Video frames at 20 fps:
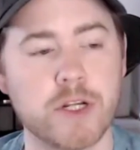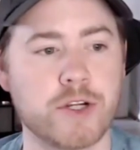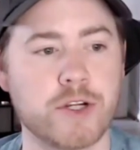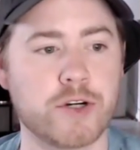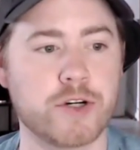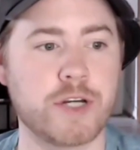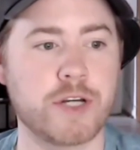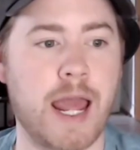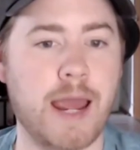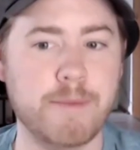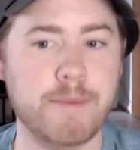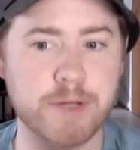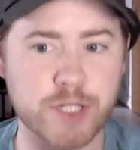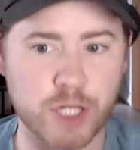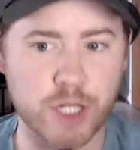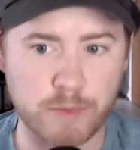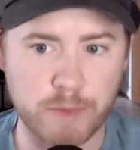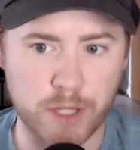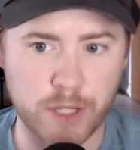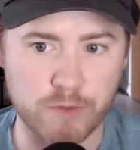Your name is
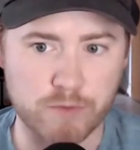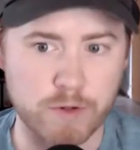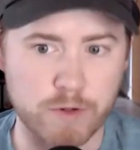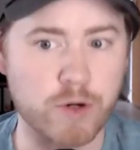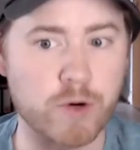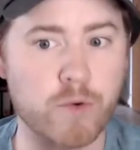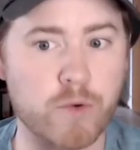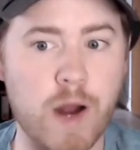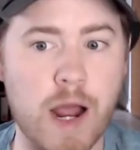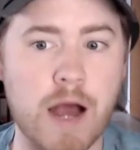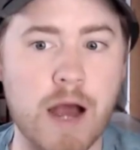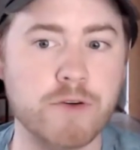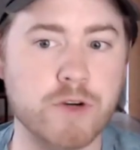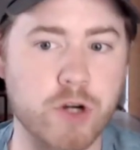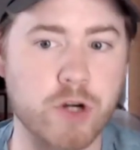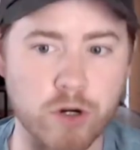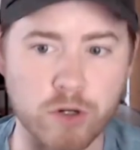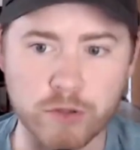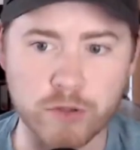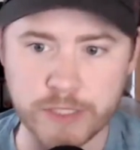going to be thrown around
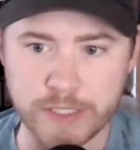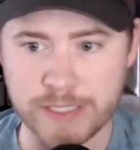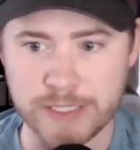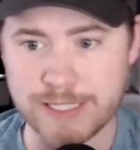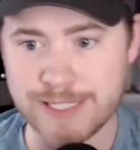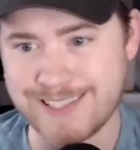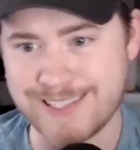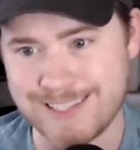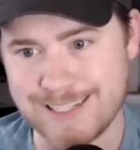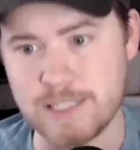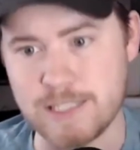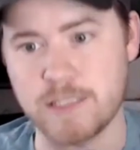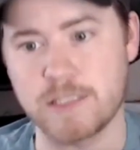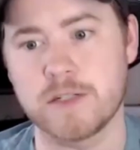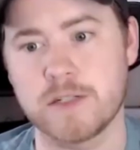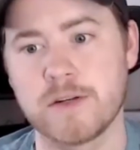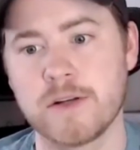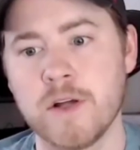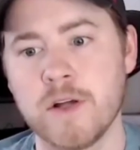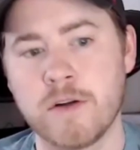early in the
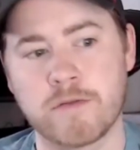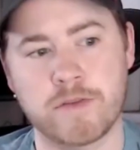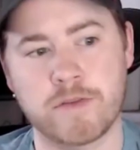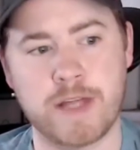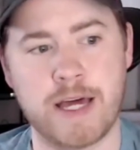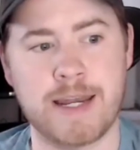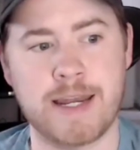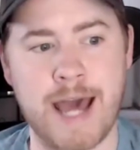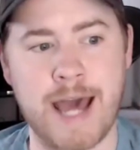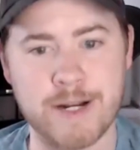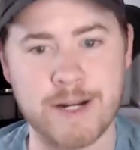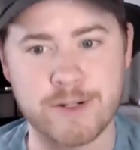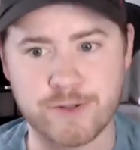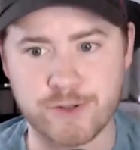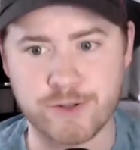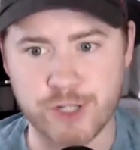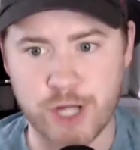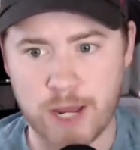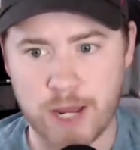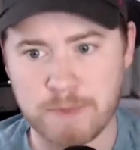season for that
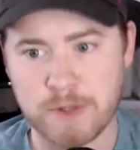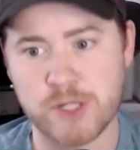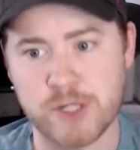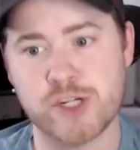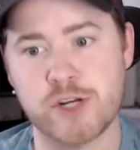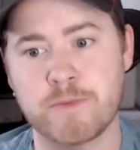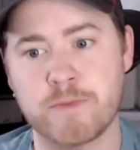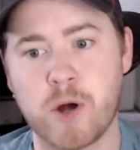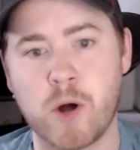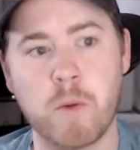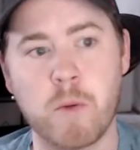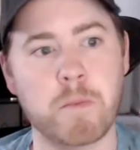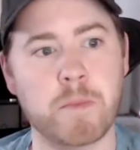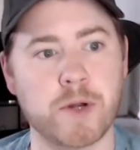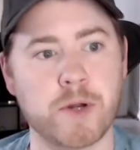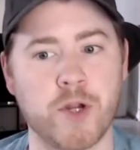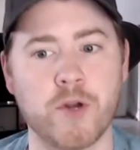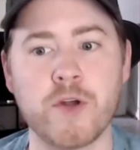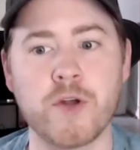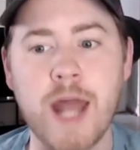national championship hope,
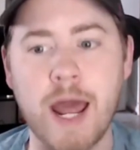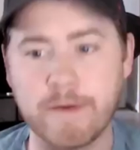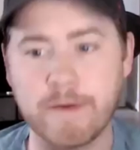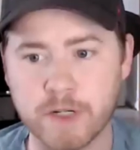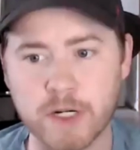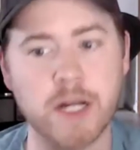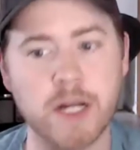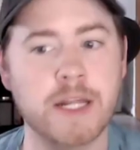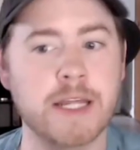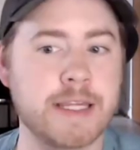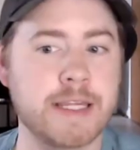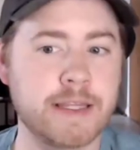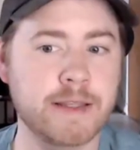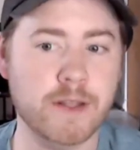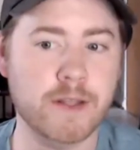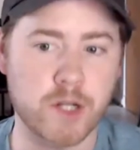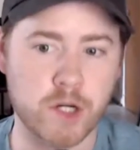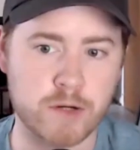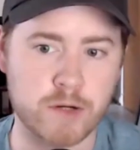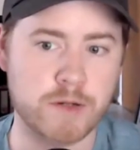but you're never going to
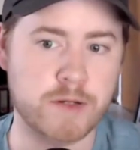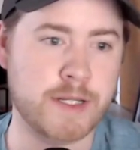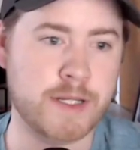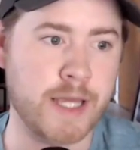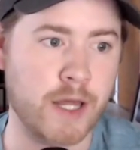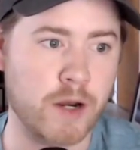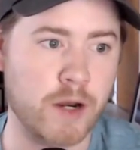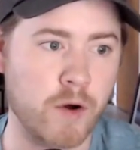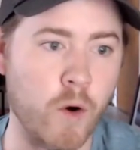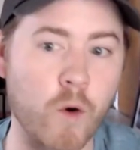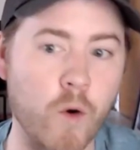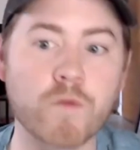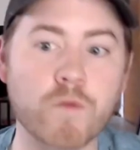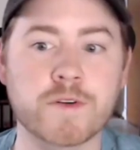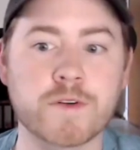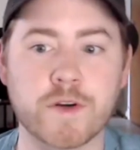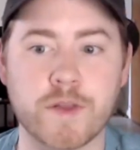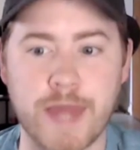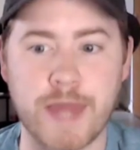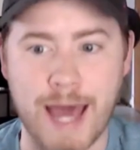get
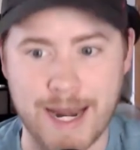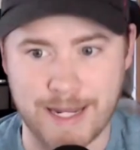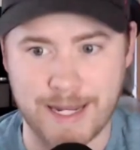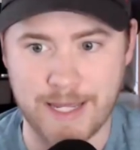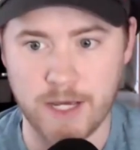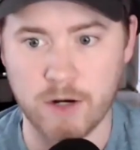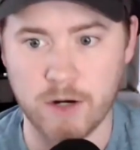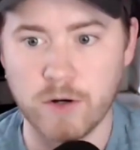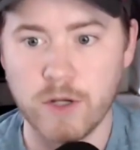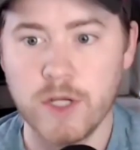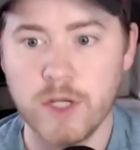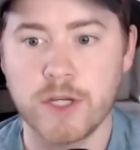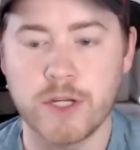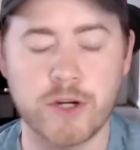over that hill.